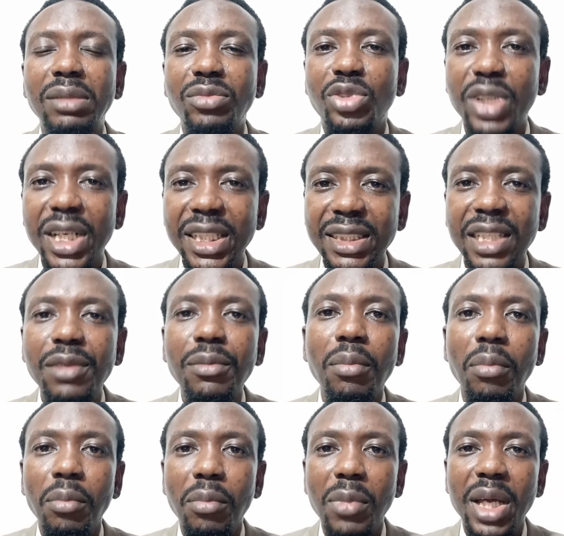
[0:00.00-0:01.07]

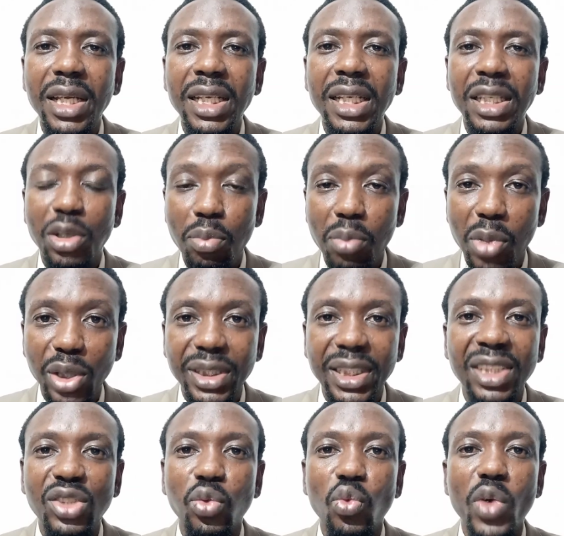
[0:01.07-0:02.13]
dressing in a
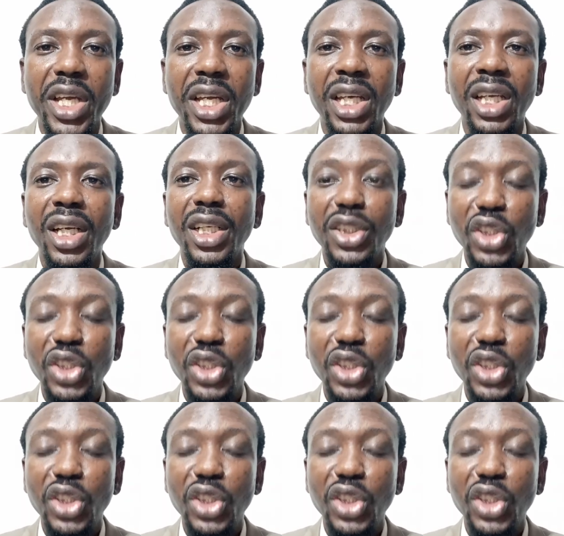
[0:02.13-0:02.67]
modest way